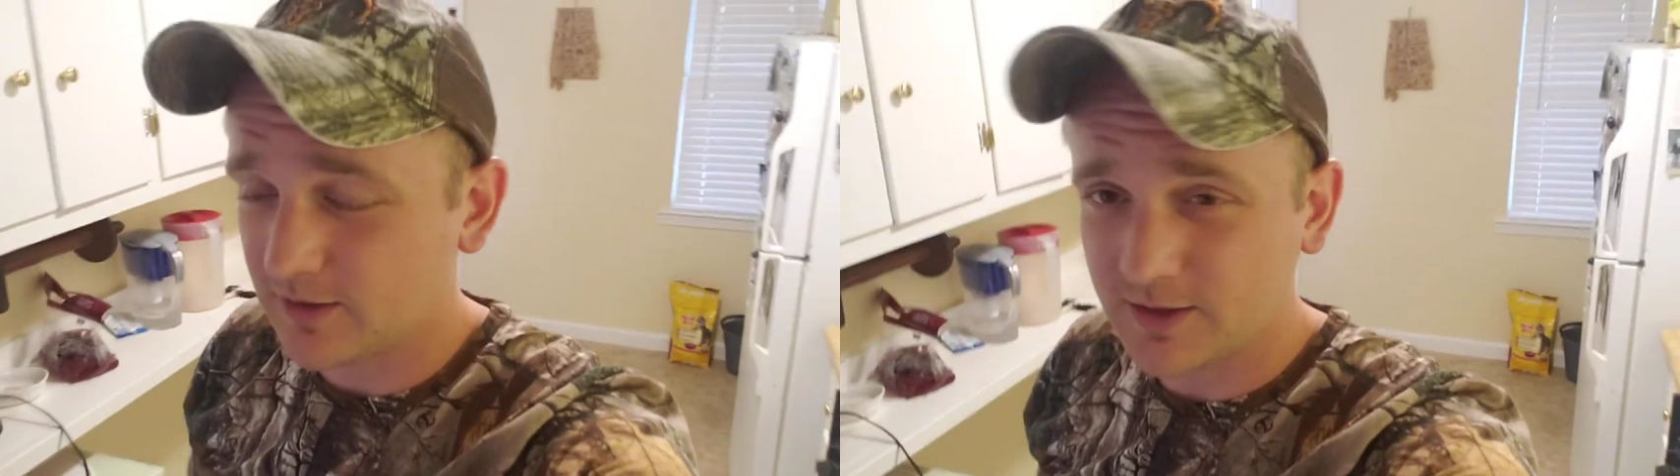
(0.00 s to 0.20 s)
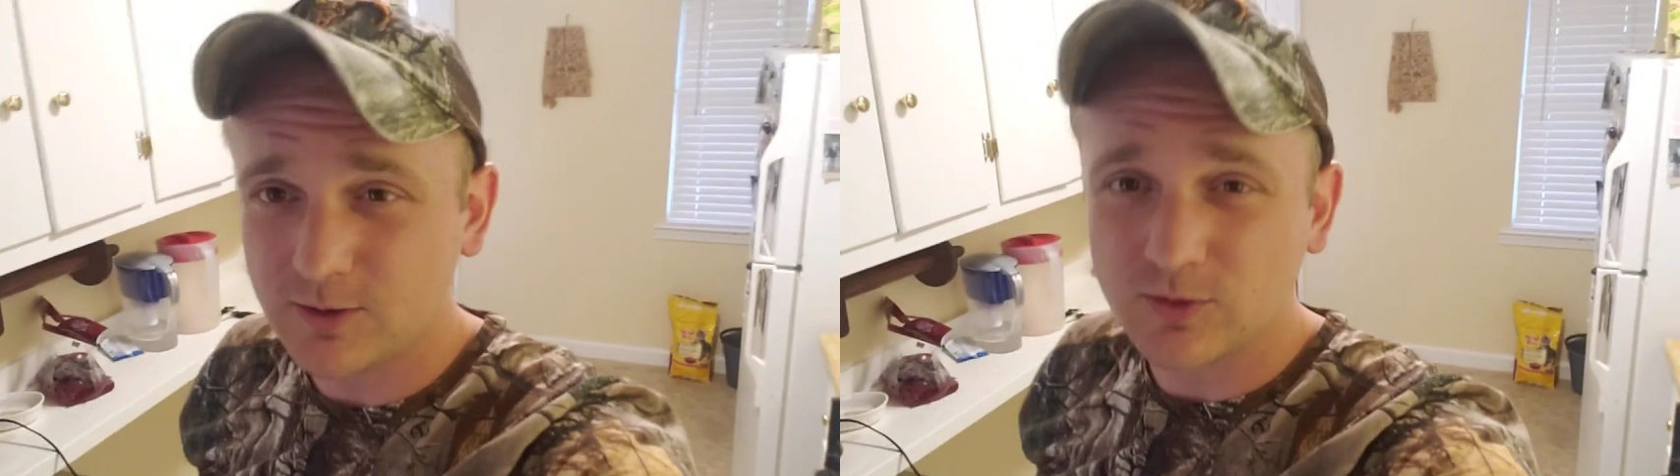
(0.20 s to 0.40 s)

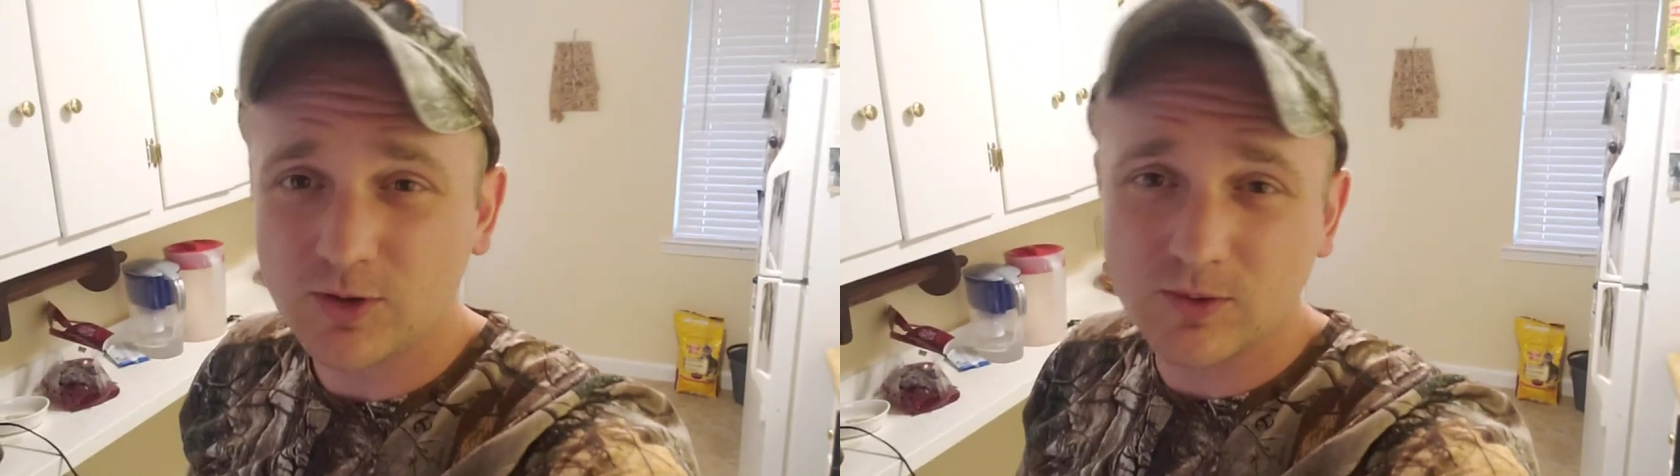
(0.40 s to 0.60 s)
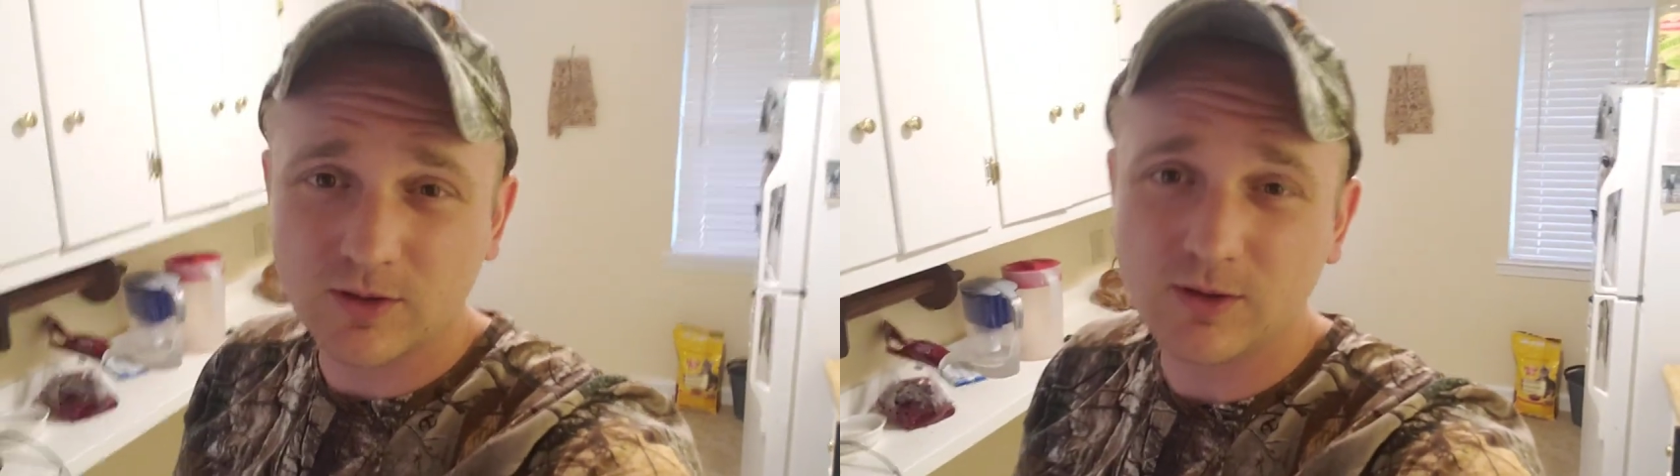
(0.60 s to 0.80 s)
like you can
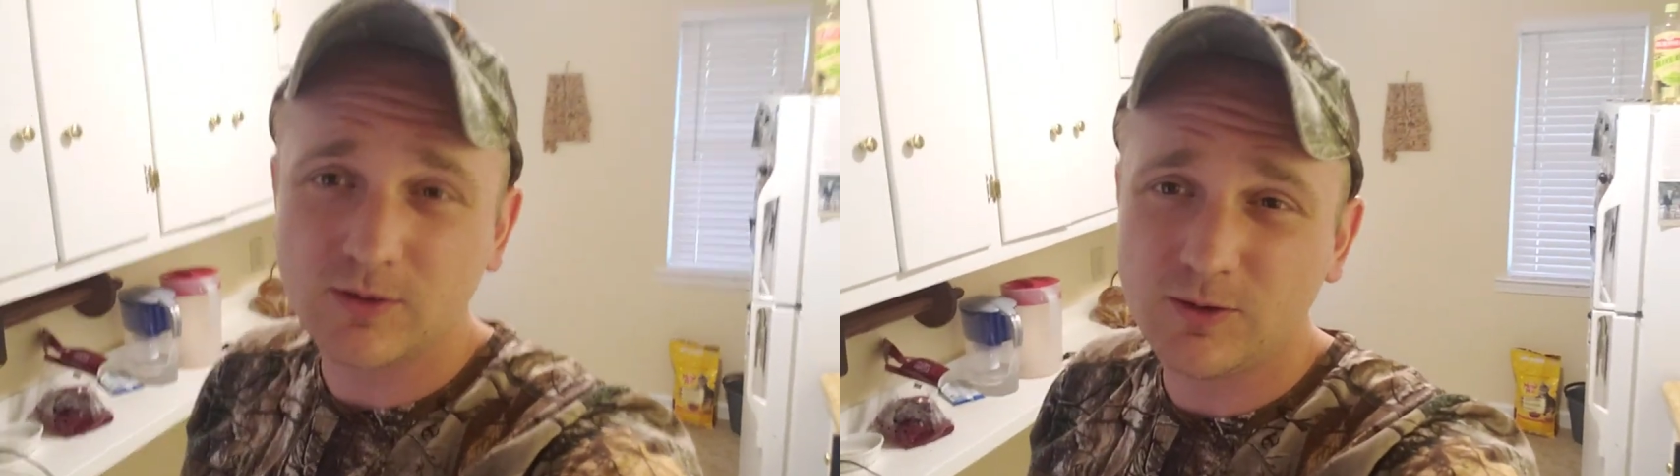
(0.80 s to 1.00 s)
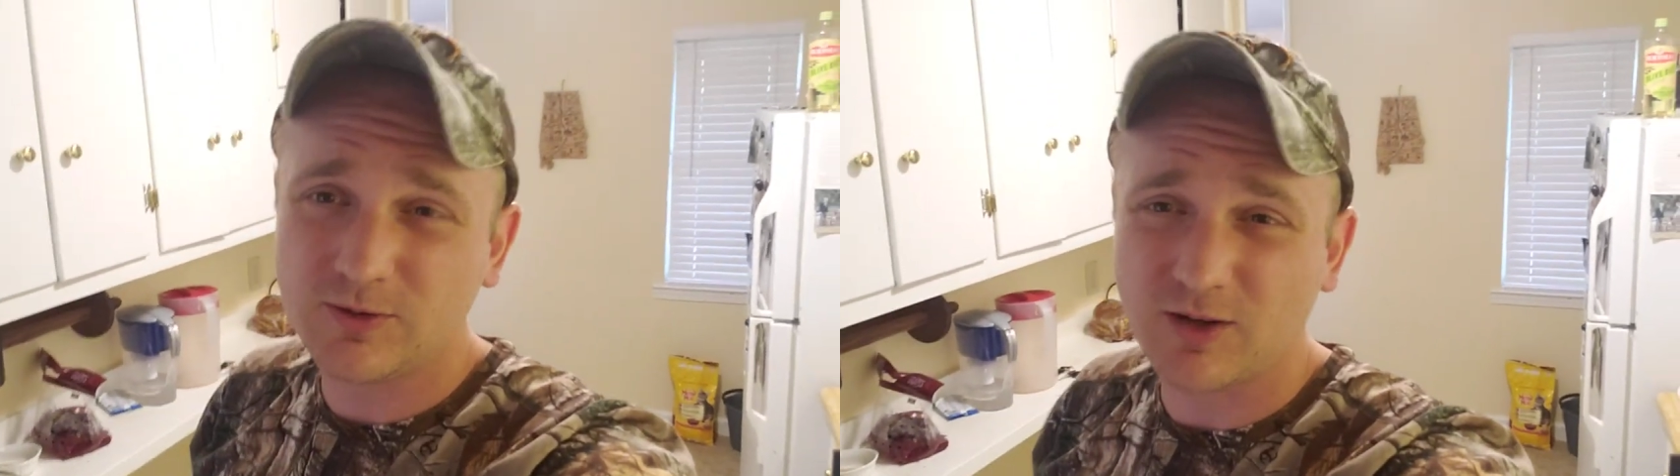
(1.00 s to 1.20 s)
do it, you
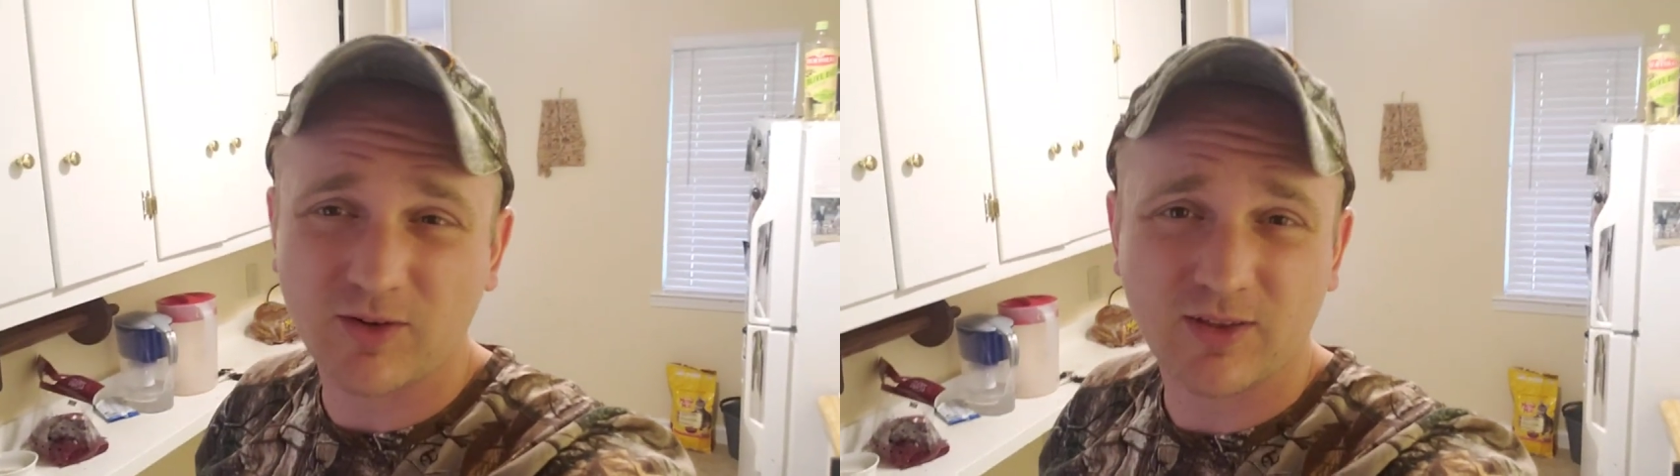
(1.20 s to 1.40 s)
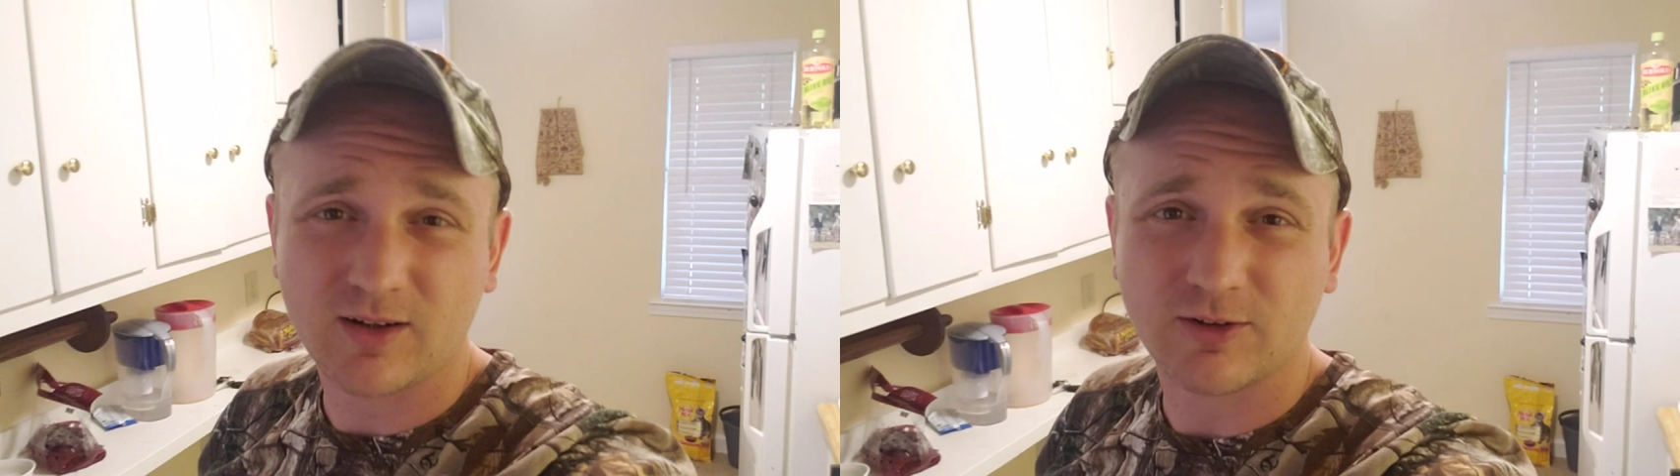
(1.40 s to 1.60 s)
can do stuff
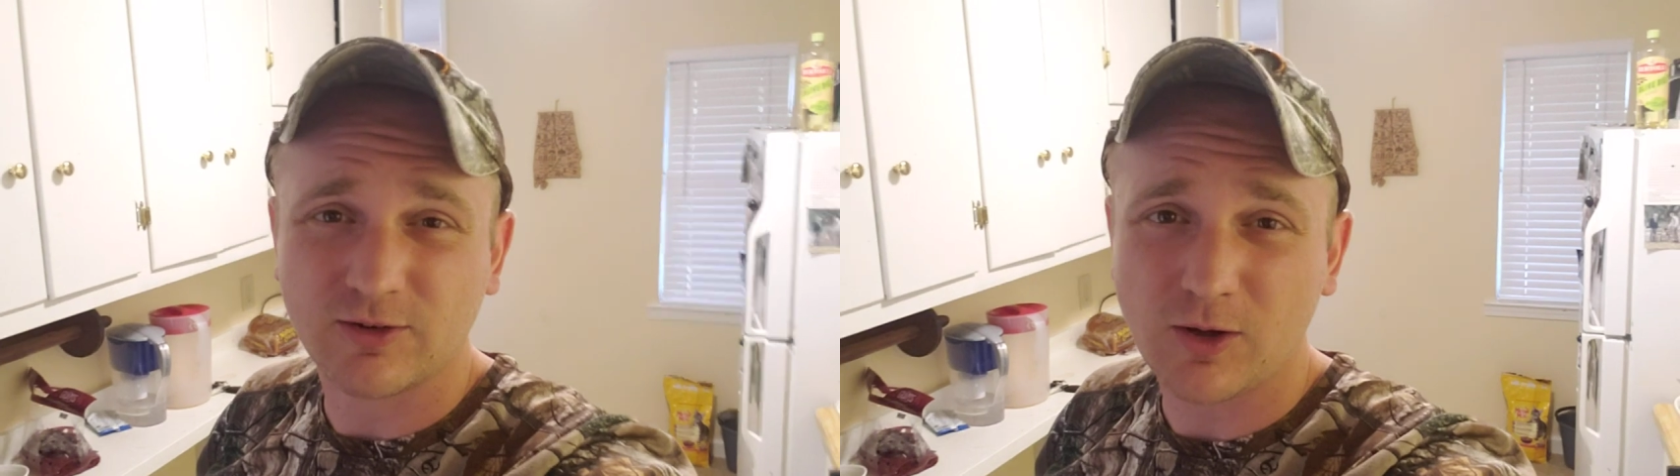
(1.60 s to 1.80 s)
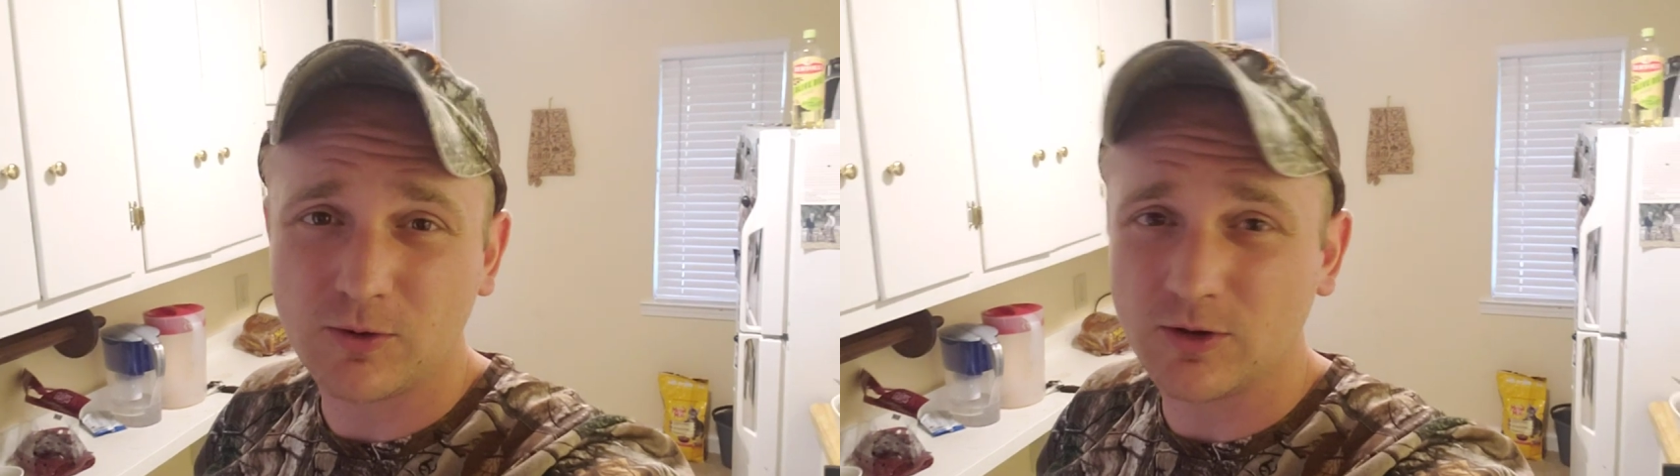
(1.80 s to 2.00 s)
like that in a
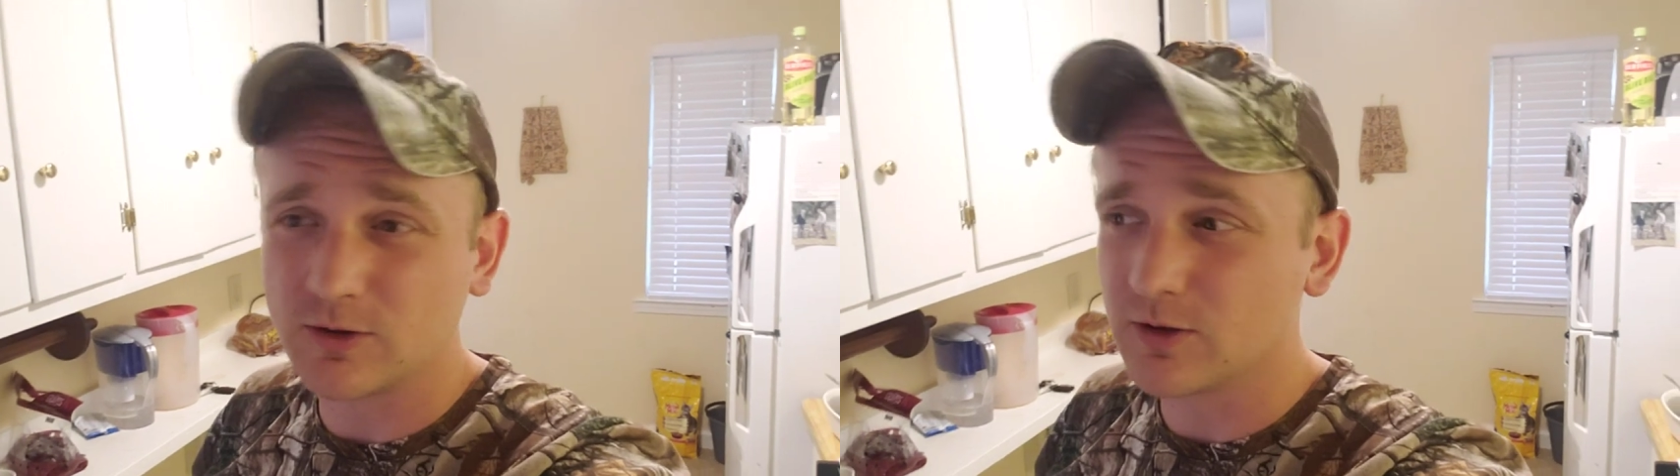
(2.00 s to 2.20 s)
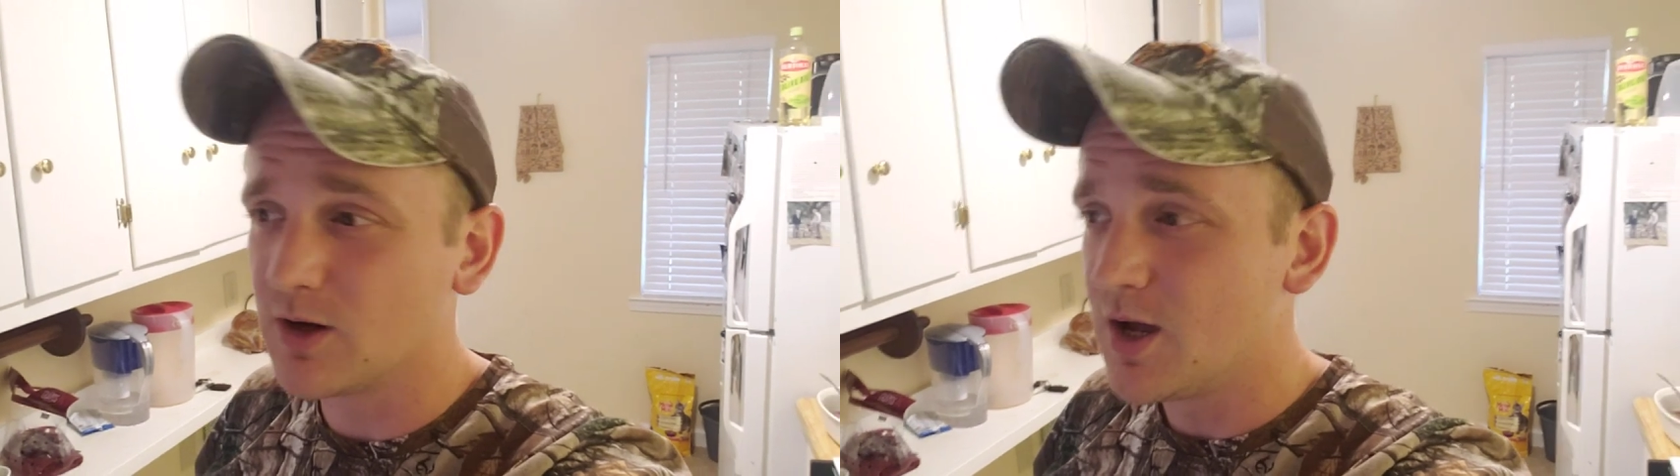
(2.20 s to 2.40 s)
slow
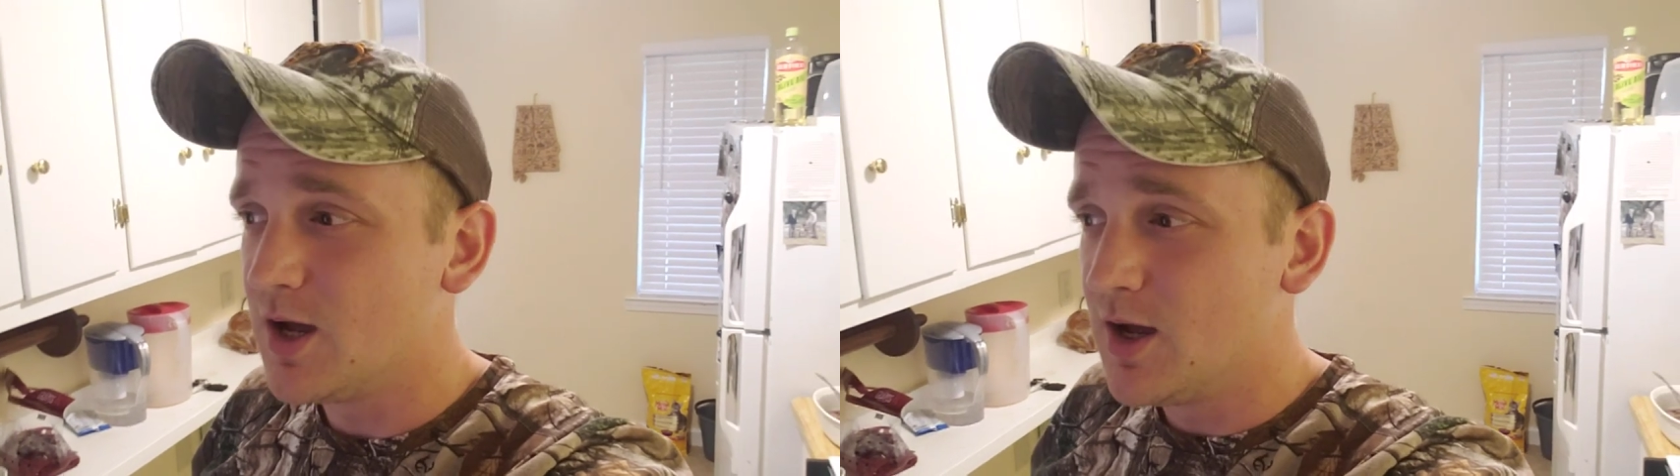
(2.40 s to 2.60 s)
cooker,